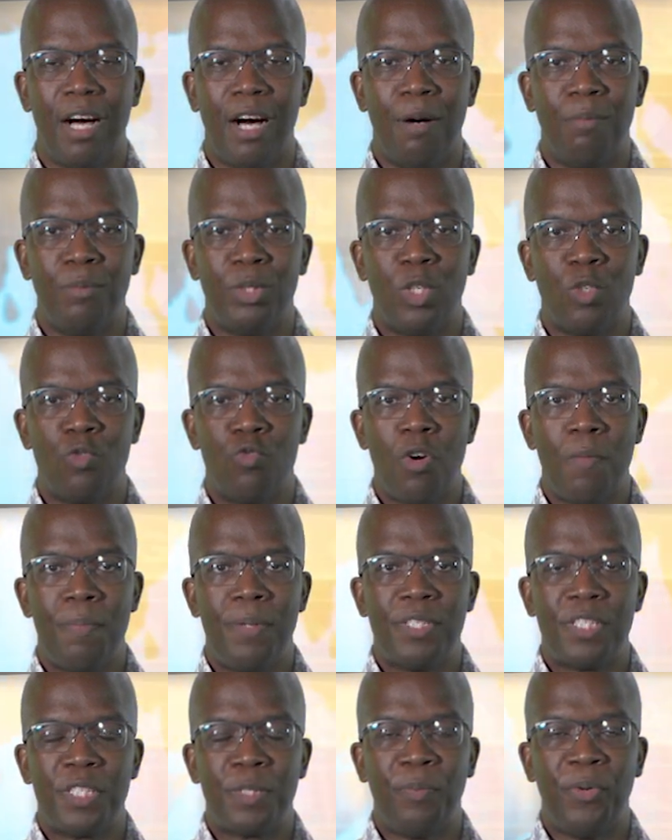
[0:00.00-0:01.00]
I'm Don
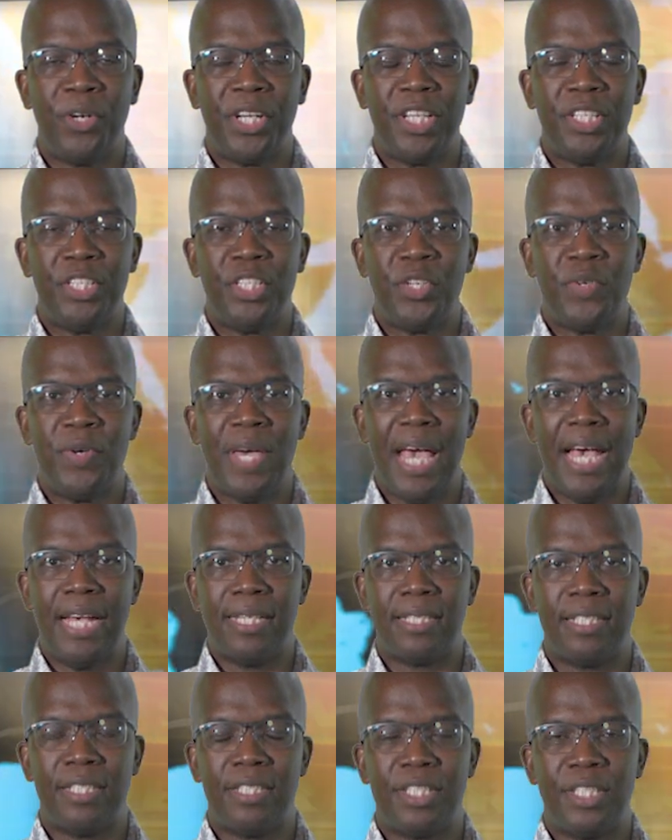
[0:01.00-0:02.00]
Roberts, bringing you
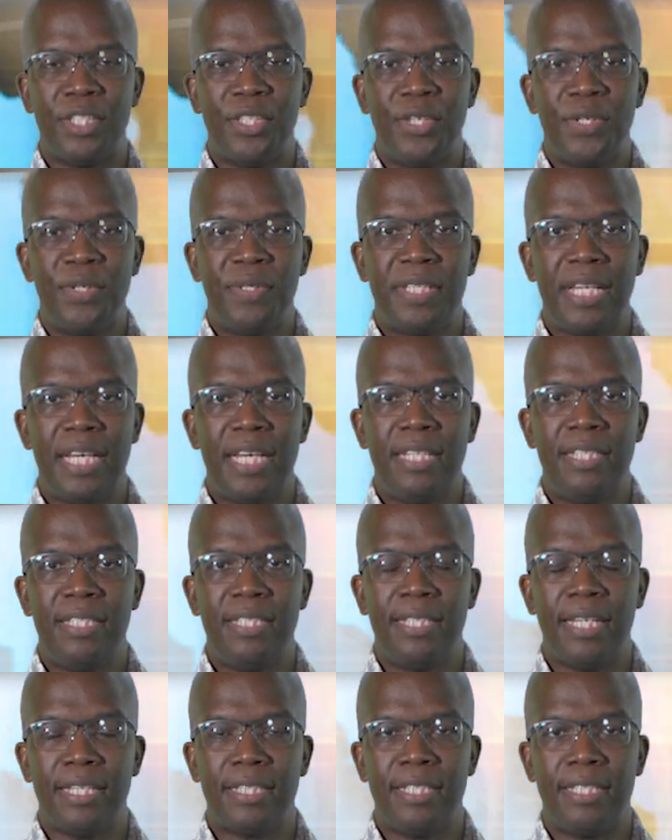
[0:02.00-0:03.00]
SEC News in
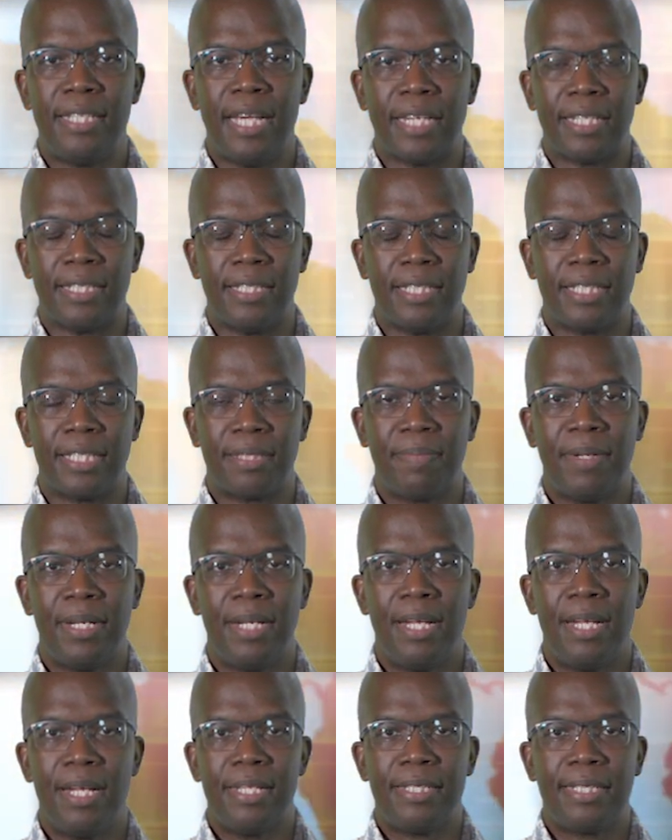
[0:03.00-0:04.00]
60 seconds.
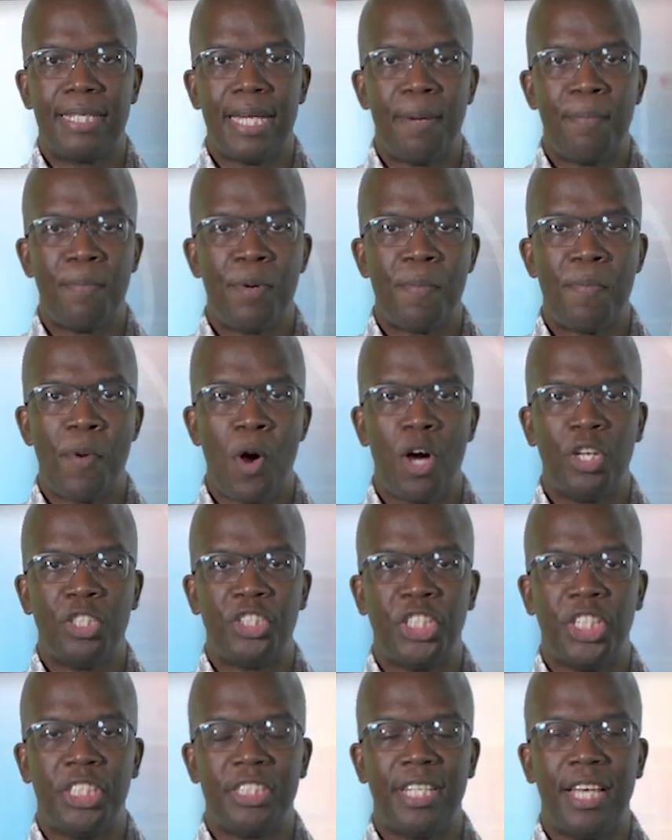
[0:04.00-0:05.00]
Stanborough Park
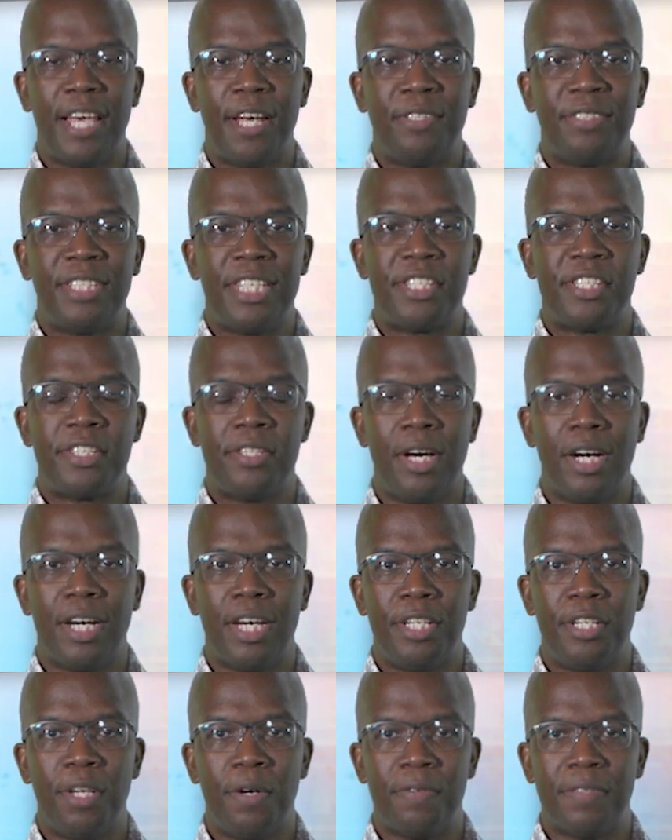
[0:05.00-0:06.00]
Church held its
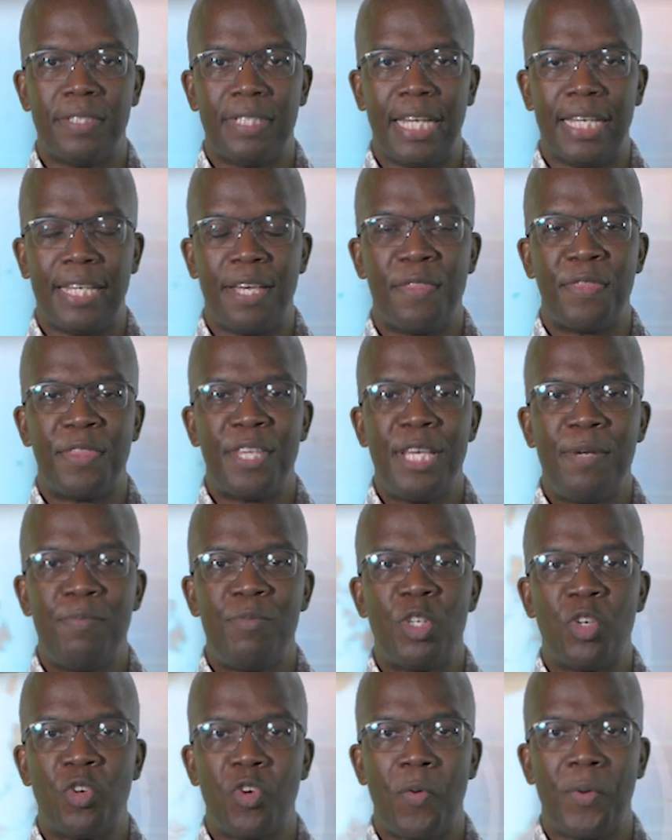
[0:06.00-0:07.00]
Young Adults Day,
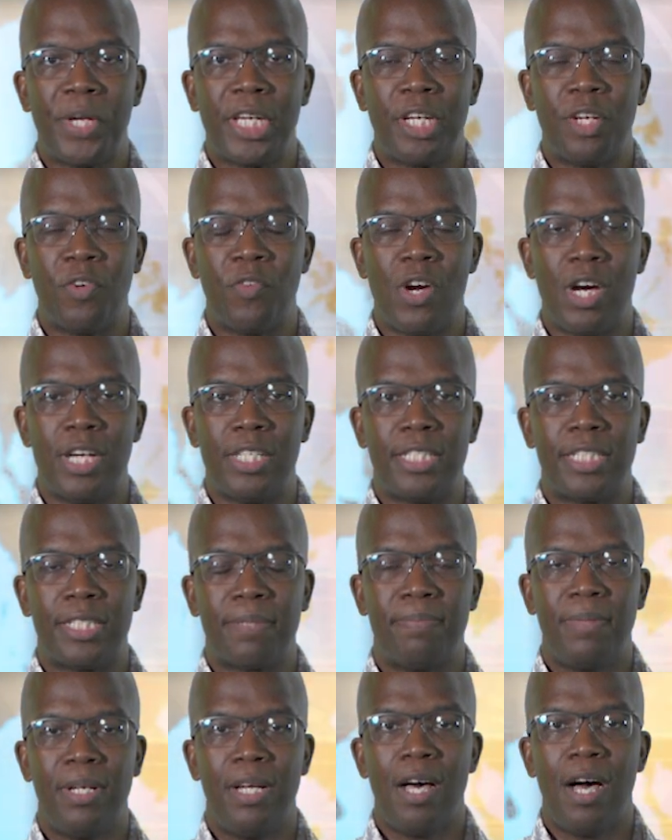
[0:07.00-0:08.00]
themed Growing in
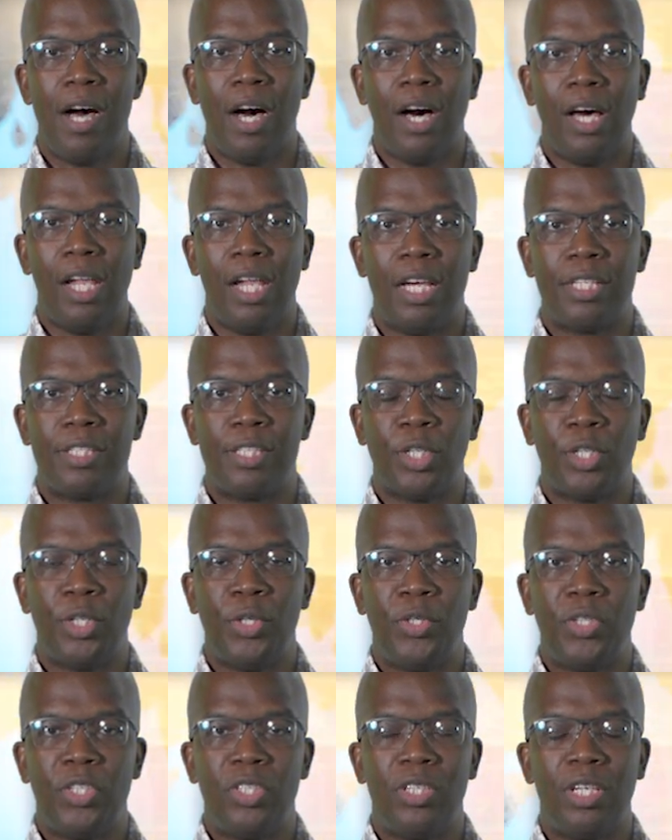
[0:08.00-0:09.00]
Christ. Highlights
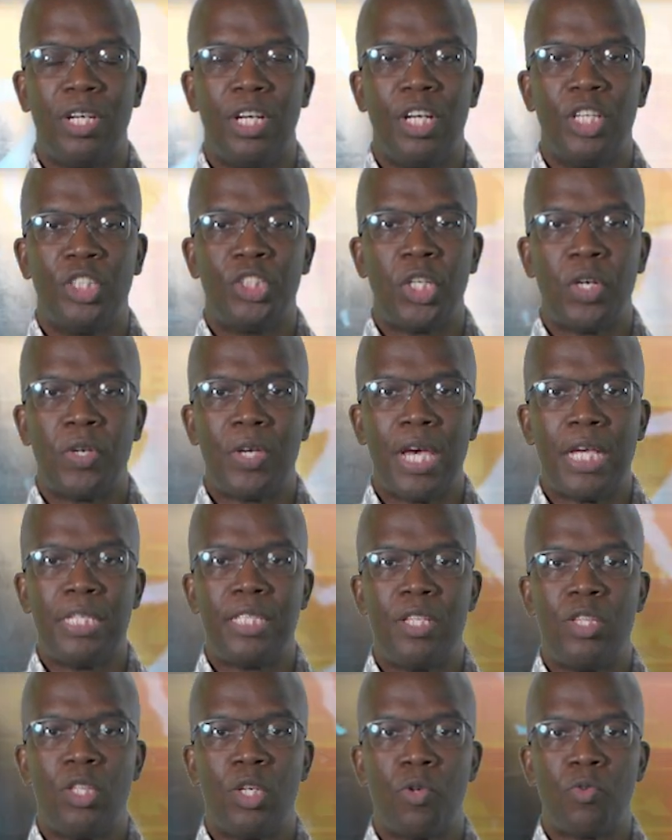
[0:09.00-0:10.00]
included
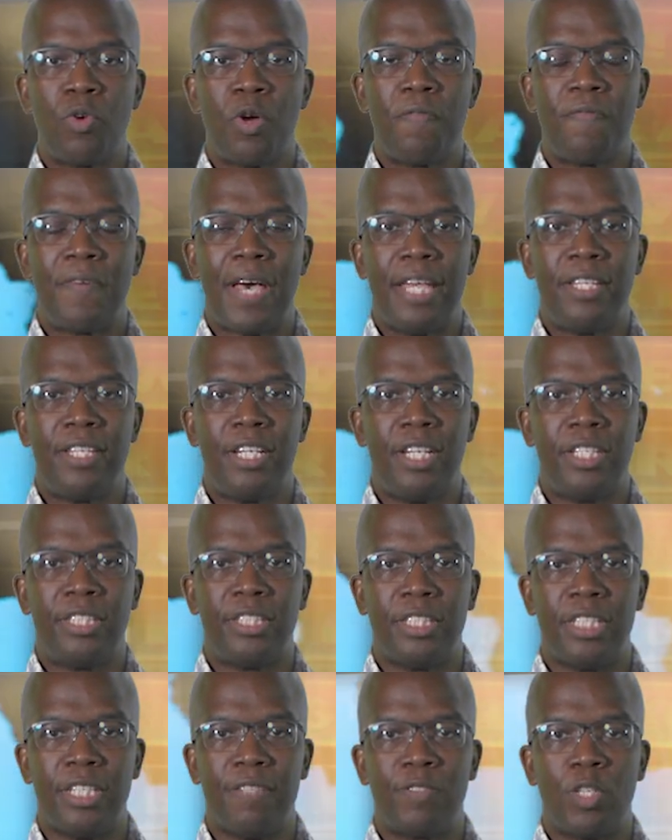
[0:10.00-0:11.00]
showcasing the growth and
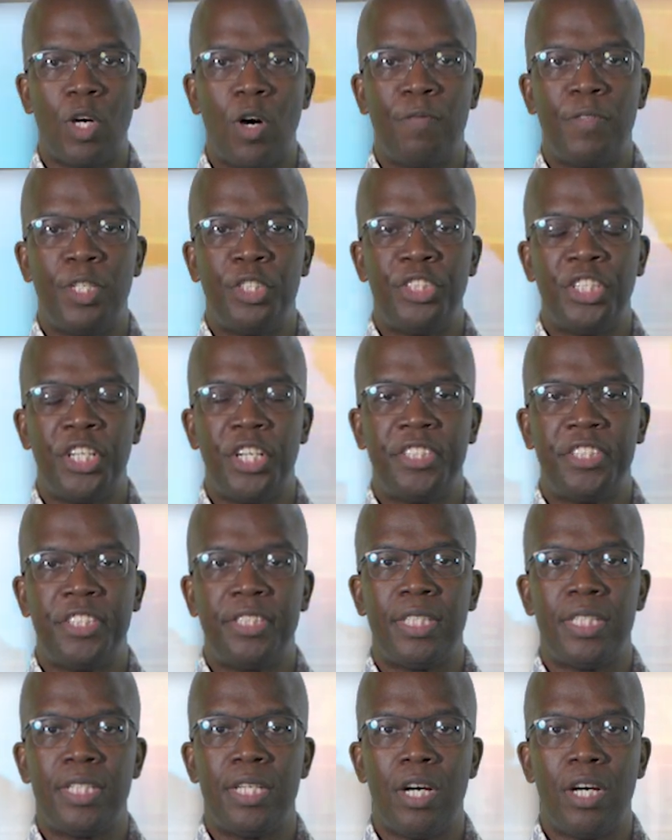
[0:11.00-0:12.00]
initiatives of the
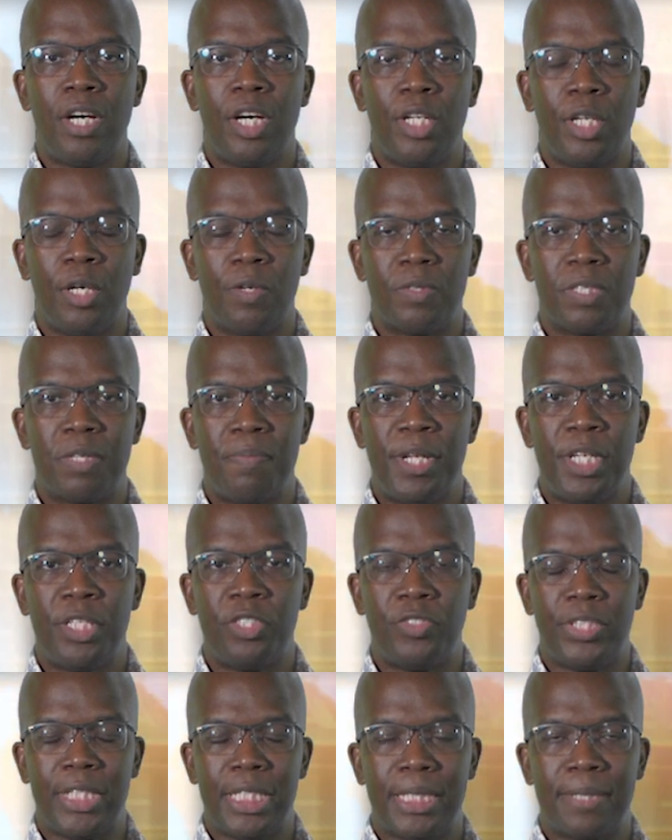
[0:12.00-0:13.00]
church's young adults
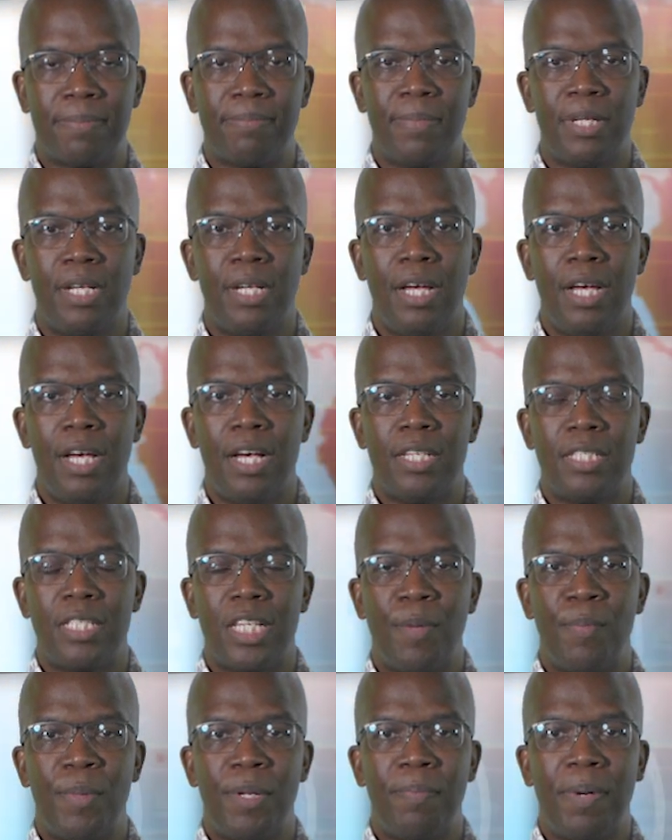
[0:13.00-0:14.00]
ministries, a
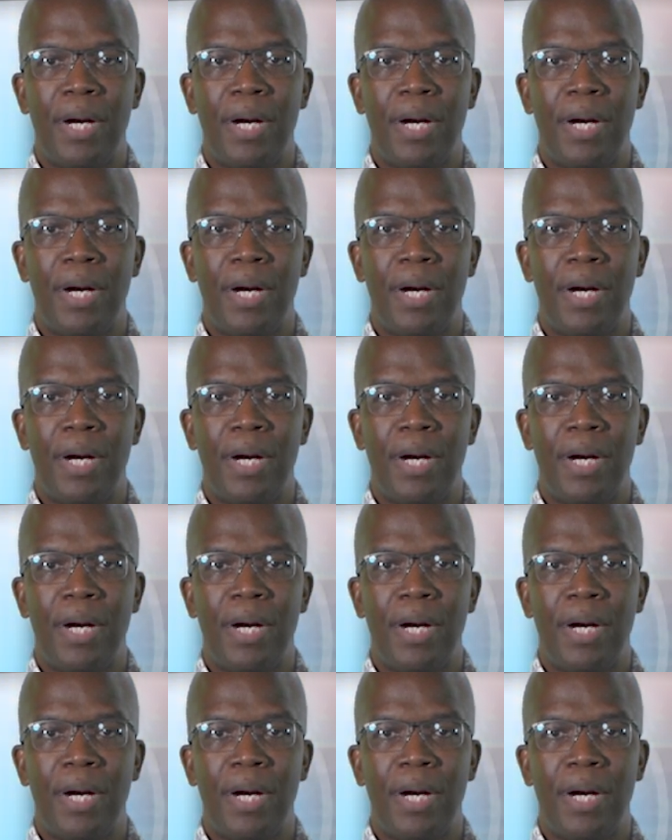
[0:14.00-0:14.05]
sermon